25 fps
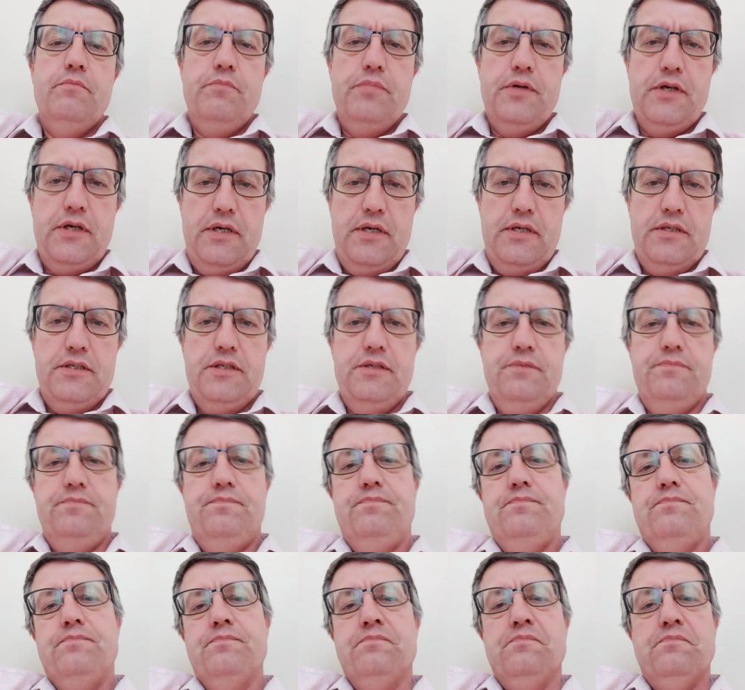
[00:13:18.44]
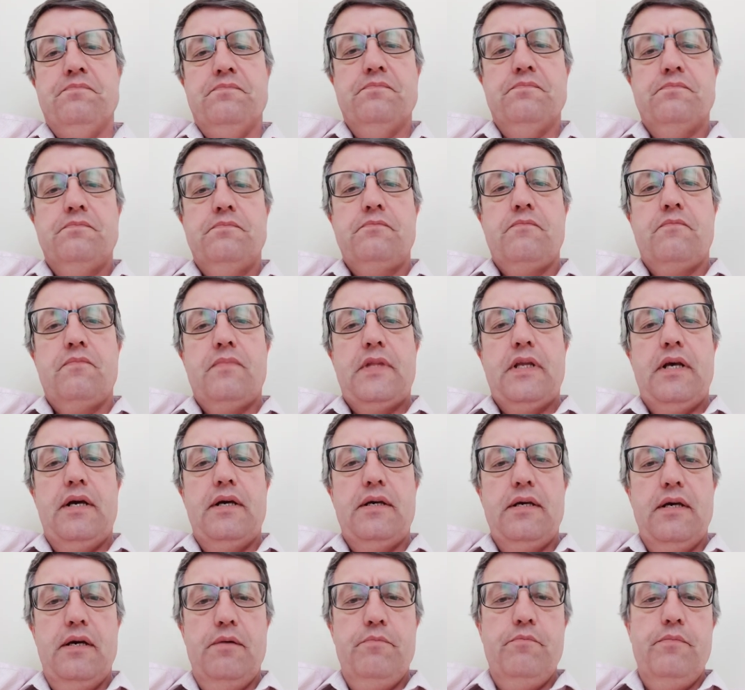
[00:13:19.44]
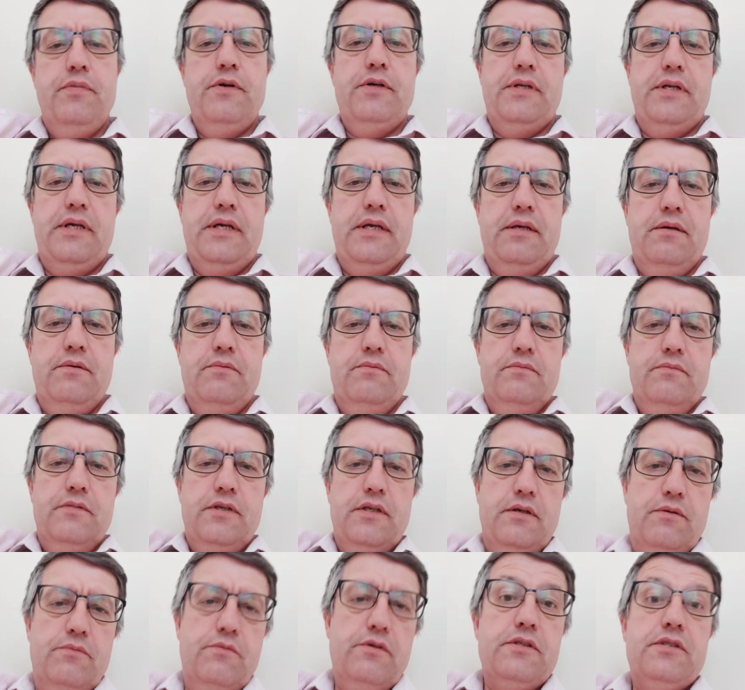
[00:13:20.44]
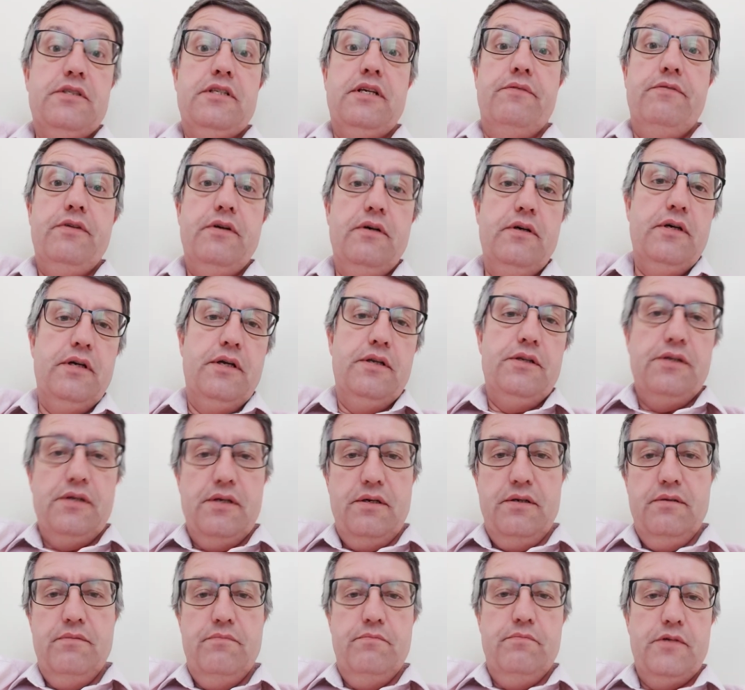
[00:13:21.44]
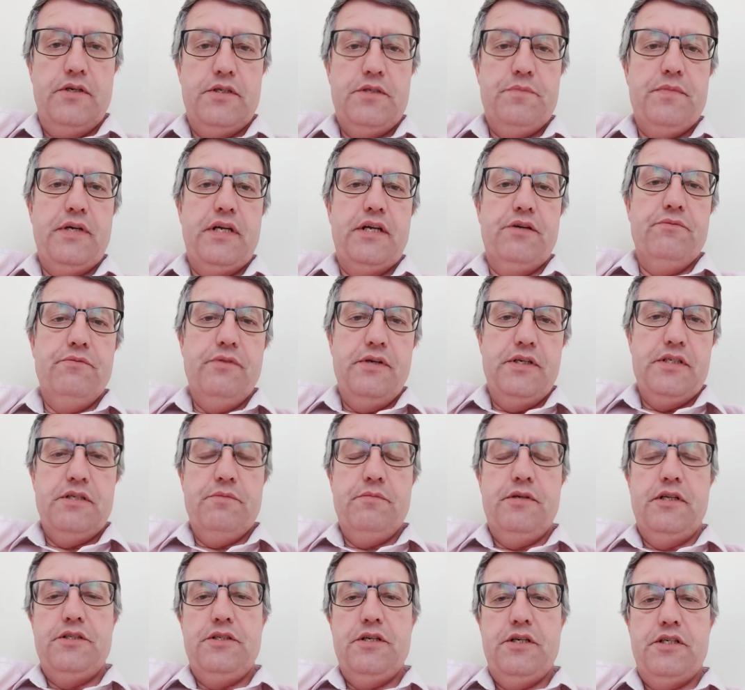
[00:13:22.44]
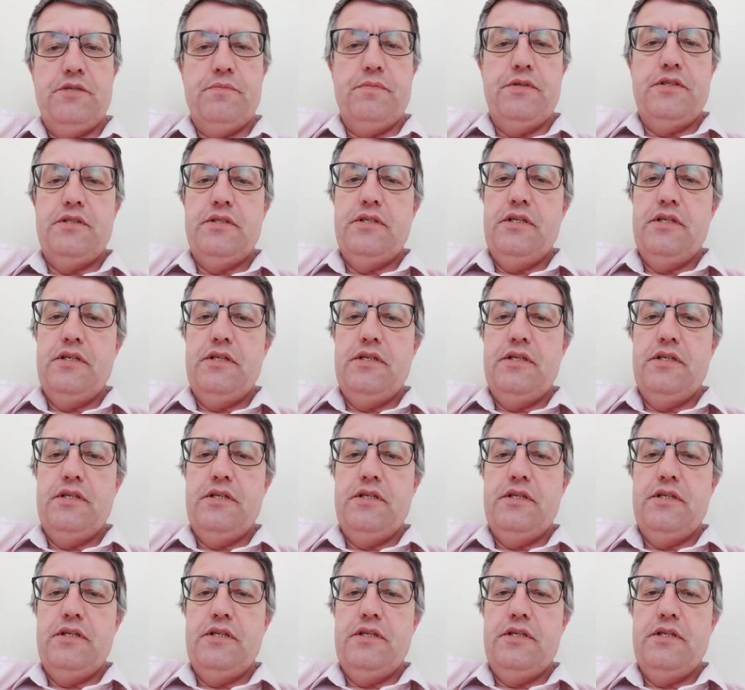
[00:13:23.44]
But a company, once they've hired you, must make reasonable adjustments.